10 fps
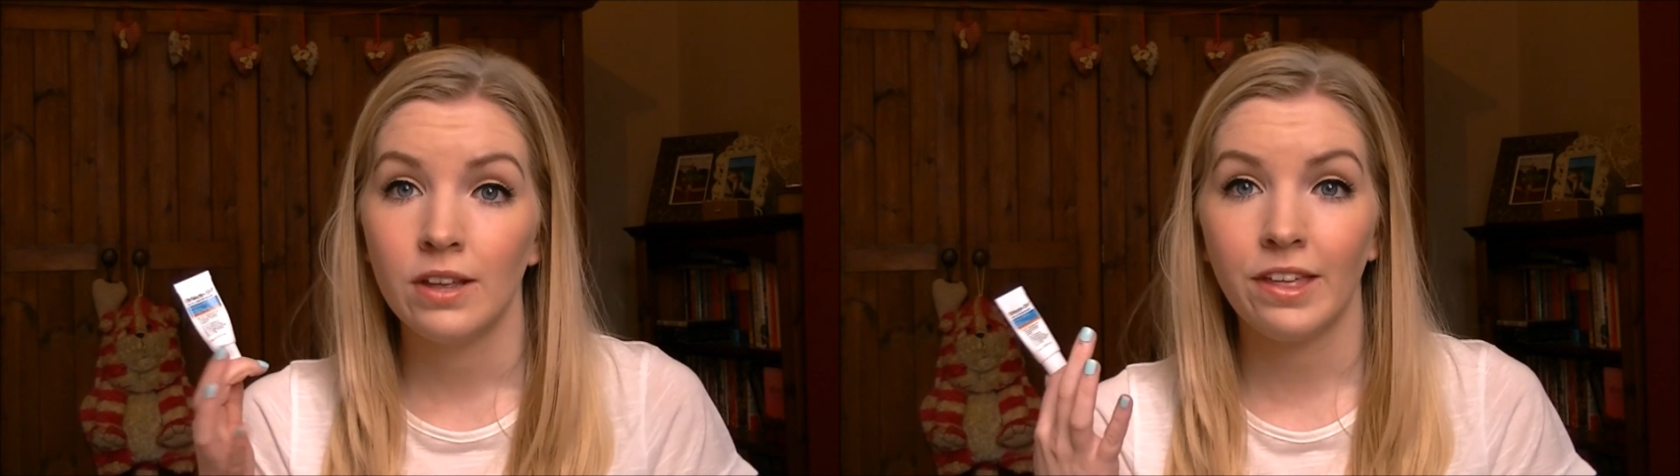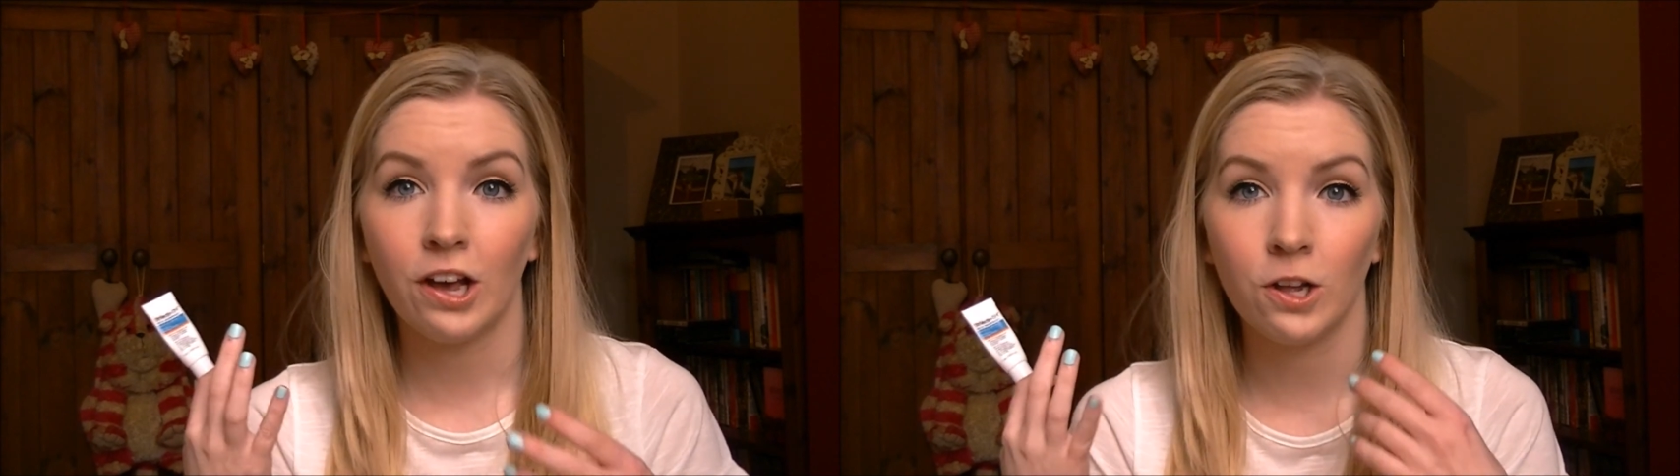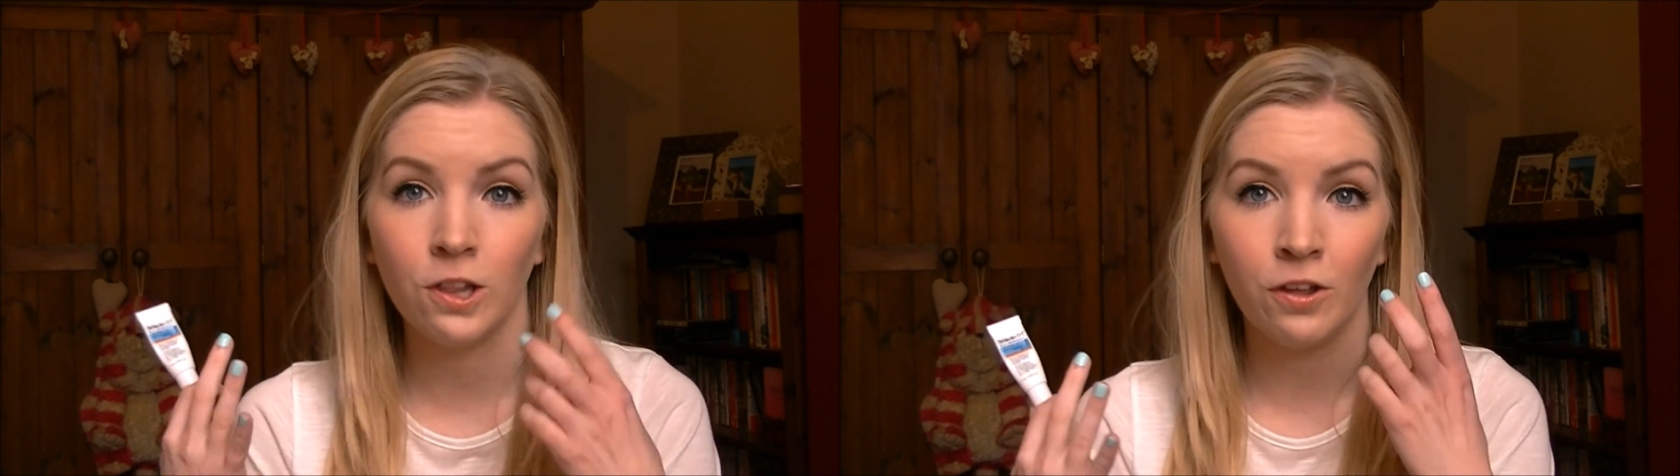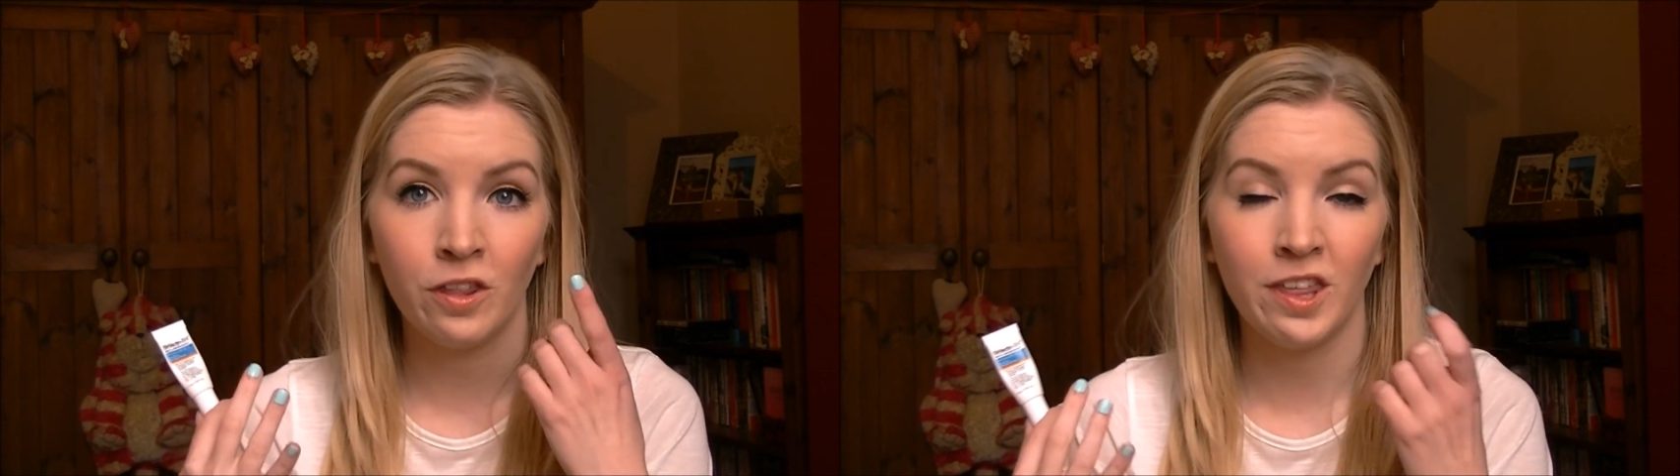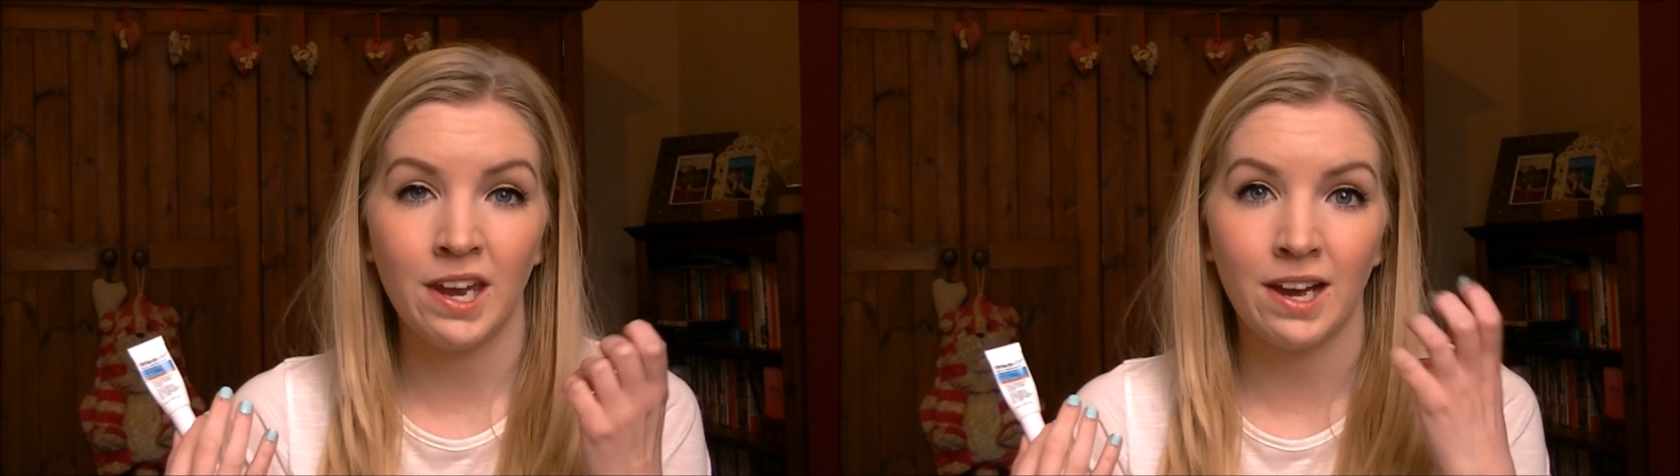that are a
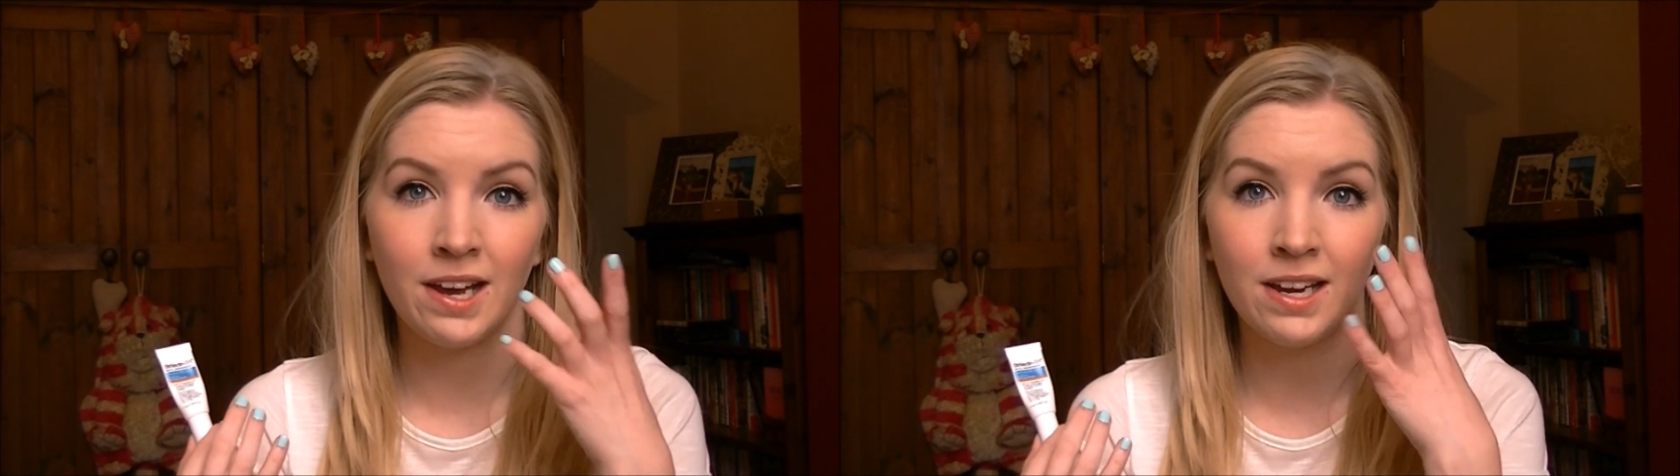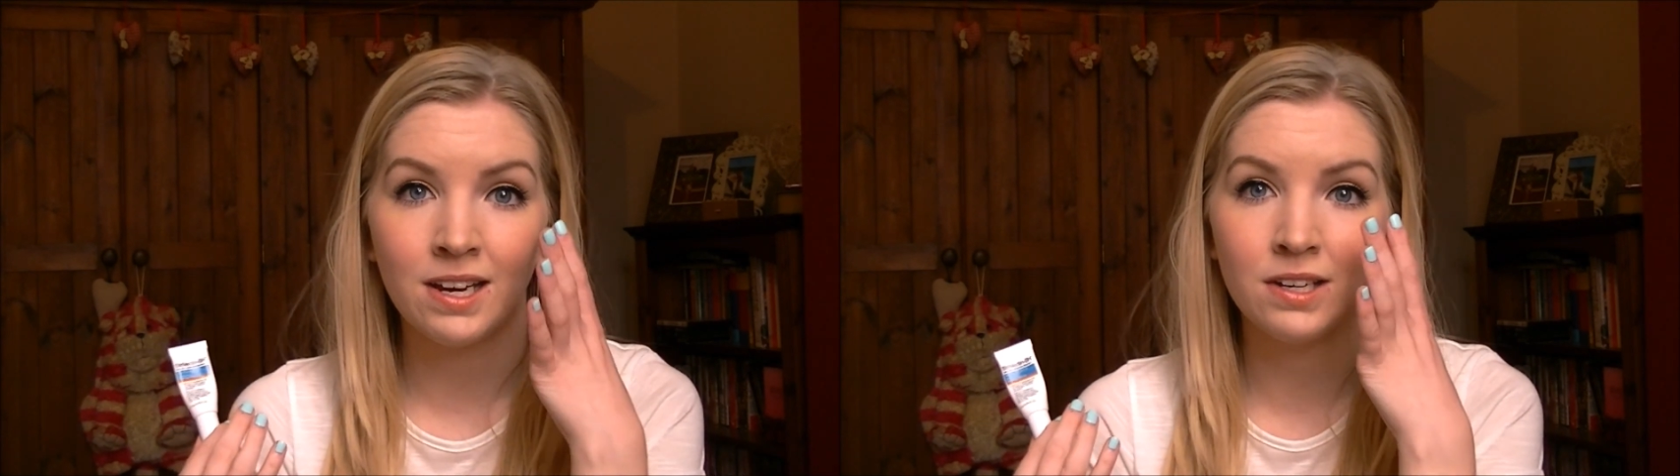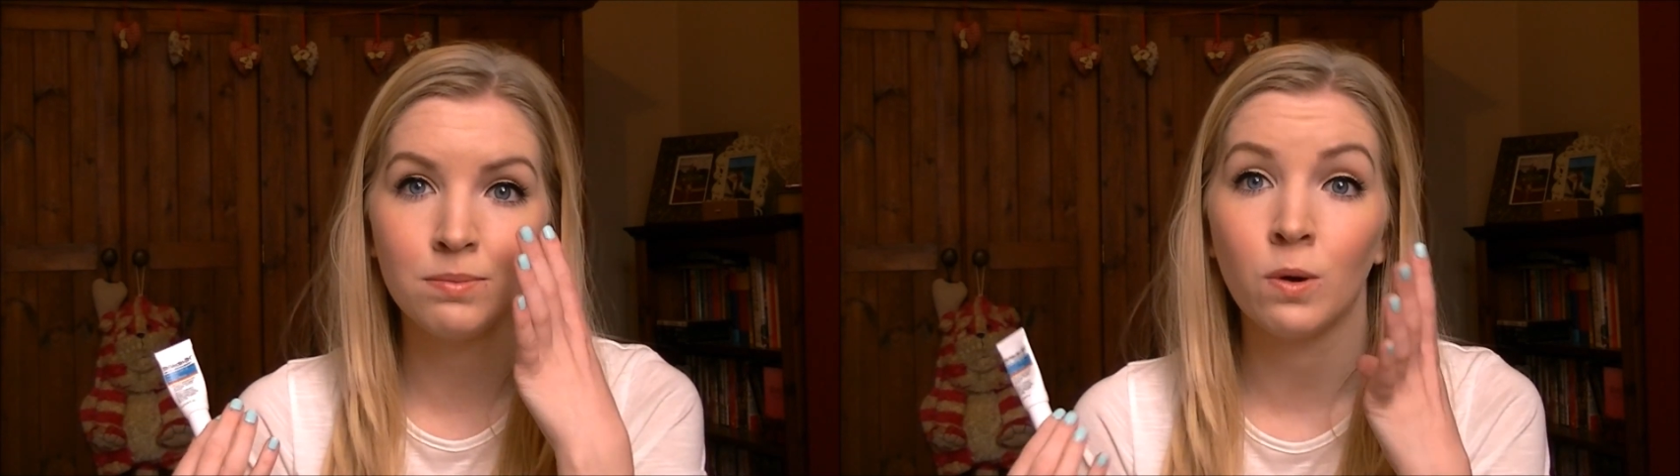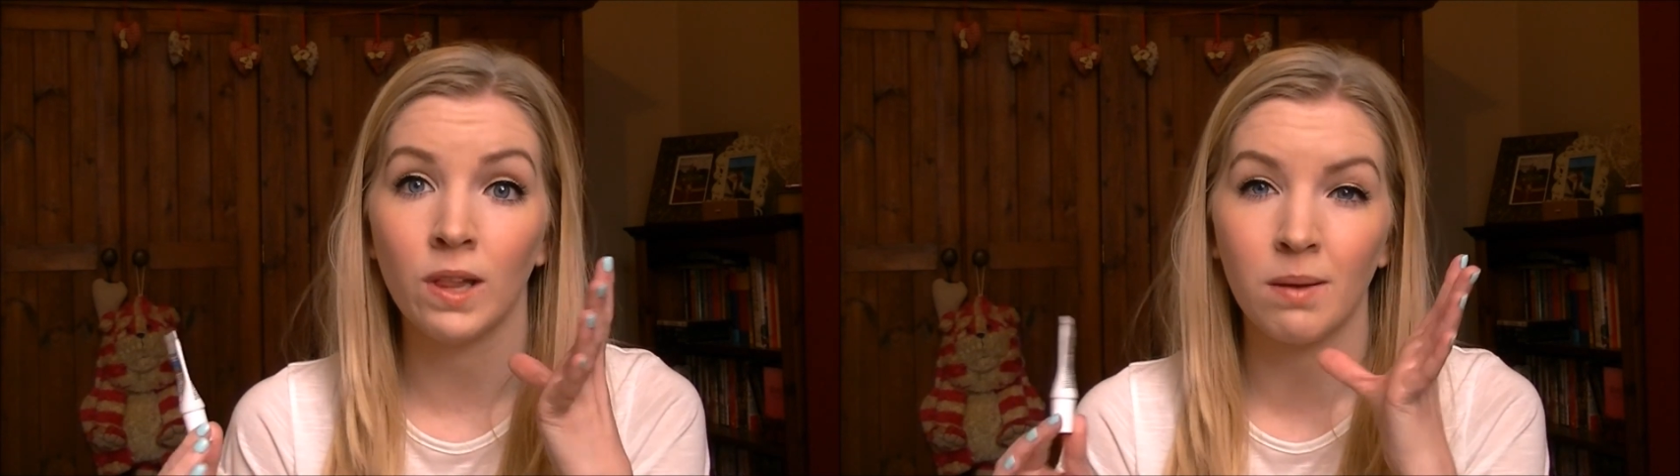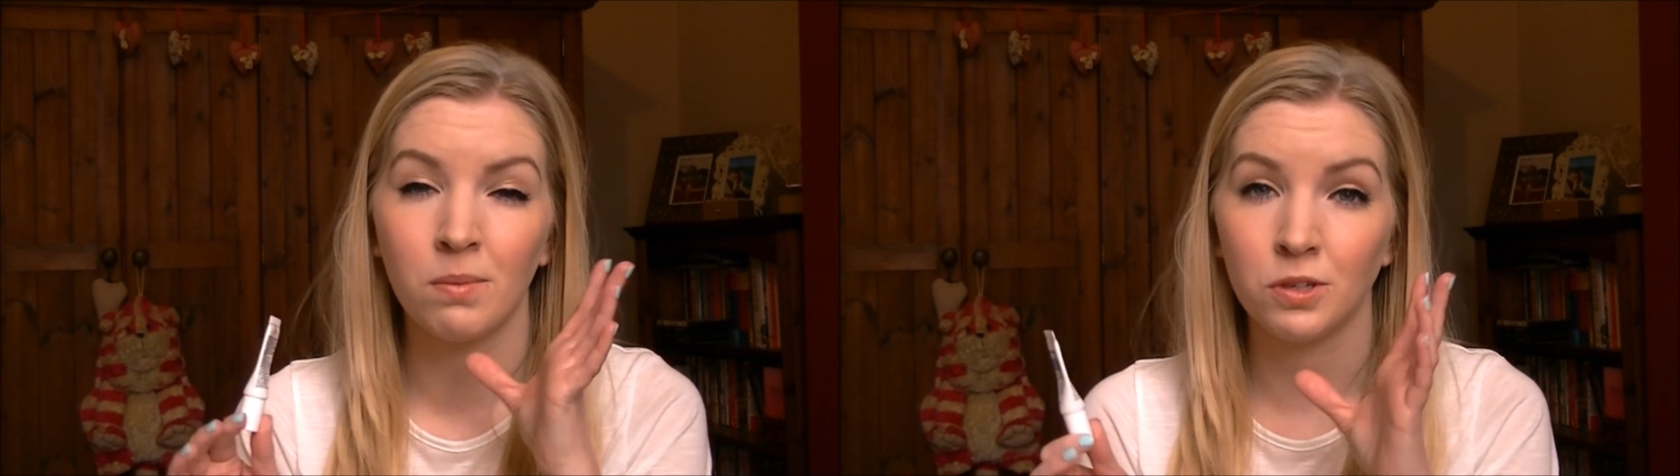lot thinner and more
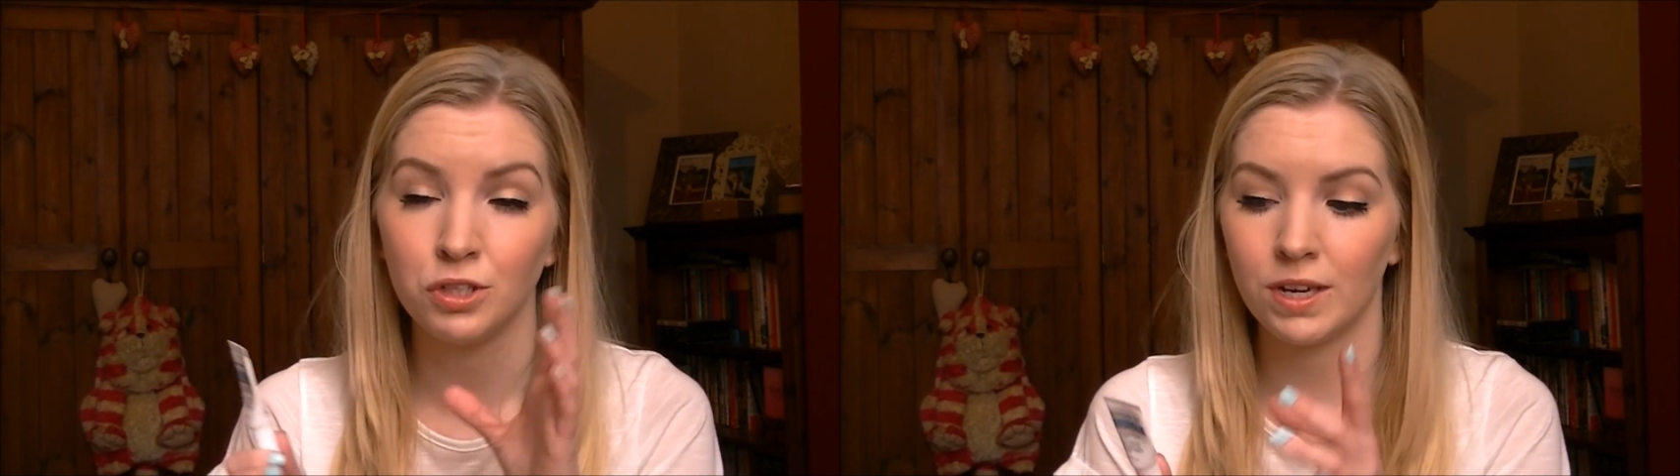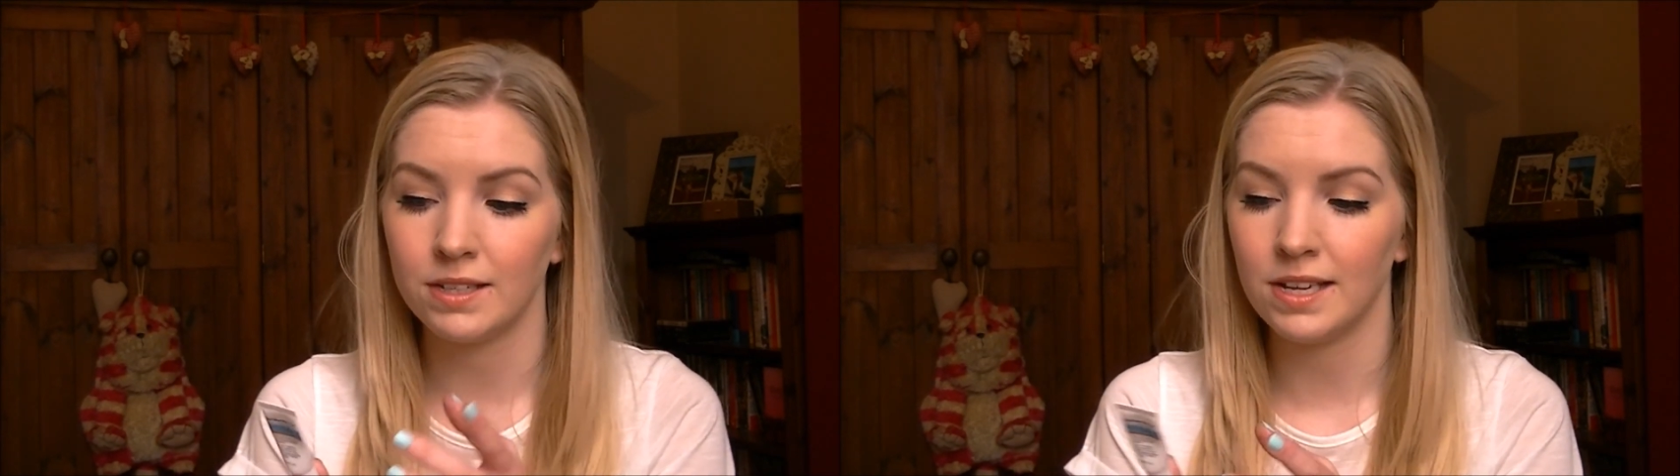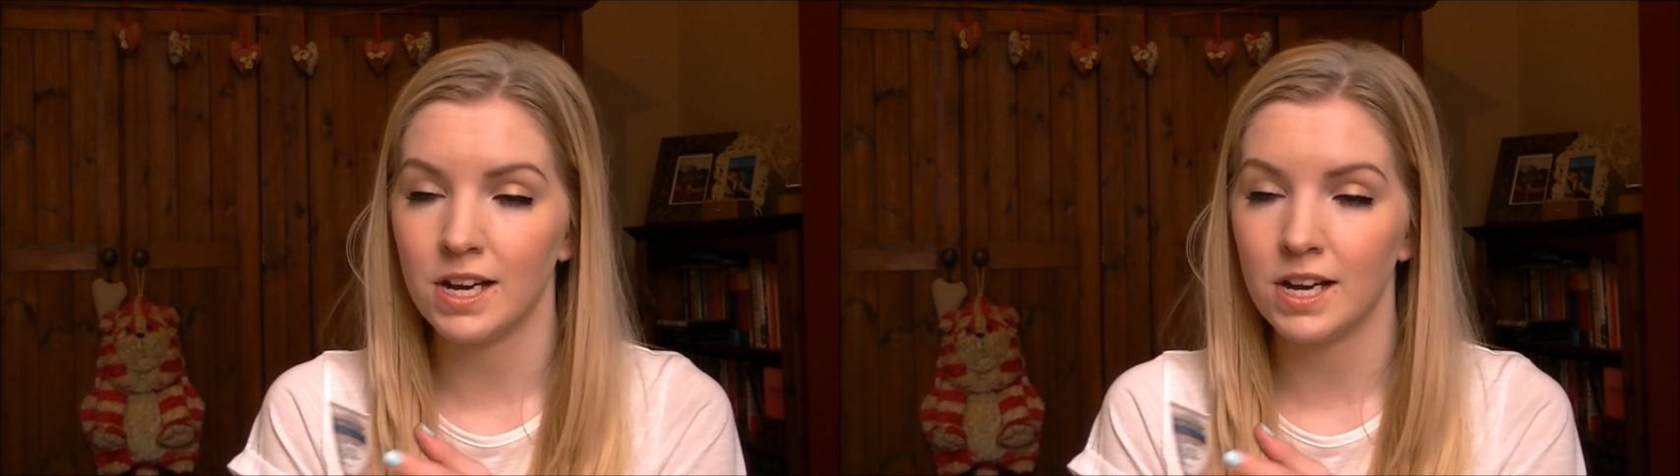like a moisturiser.